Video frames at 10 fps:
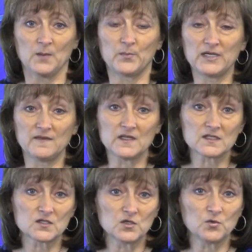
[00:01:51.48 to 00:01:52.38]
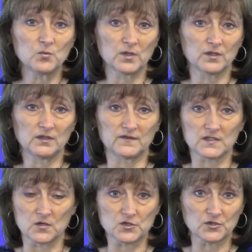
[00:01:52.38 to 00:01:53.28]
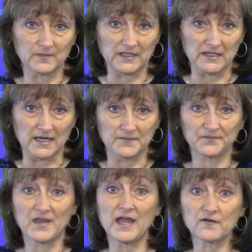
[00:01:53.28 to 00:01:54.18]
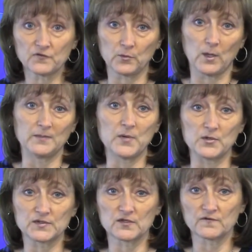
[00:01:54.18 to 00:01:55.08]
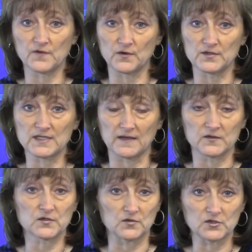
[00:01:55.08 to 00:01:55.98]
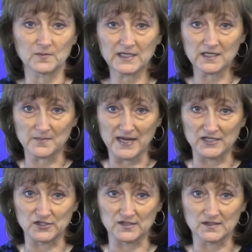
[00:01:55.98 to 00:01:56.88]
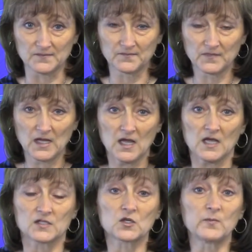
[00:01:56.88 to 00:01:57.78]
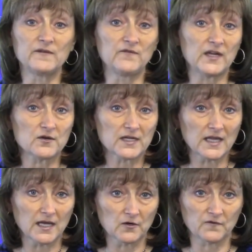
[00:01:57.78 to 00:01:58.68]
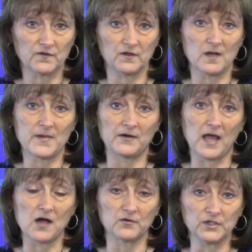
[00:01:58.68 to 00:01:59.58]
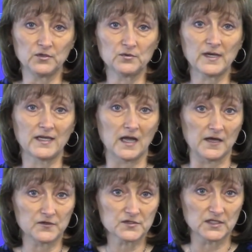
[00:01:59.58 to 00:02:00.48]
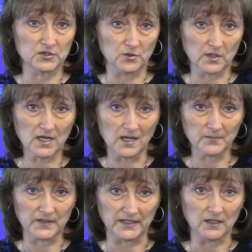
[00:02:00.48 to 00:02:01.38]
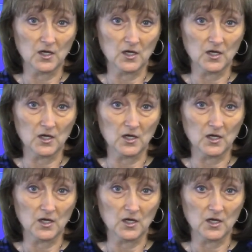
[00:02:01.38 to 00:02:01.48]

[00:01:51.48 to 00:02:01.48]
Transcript: But in this new world of social media, everyone posts their photos on their social media pages. So be very careful about how you and others in your company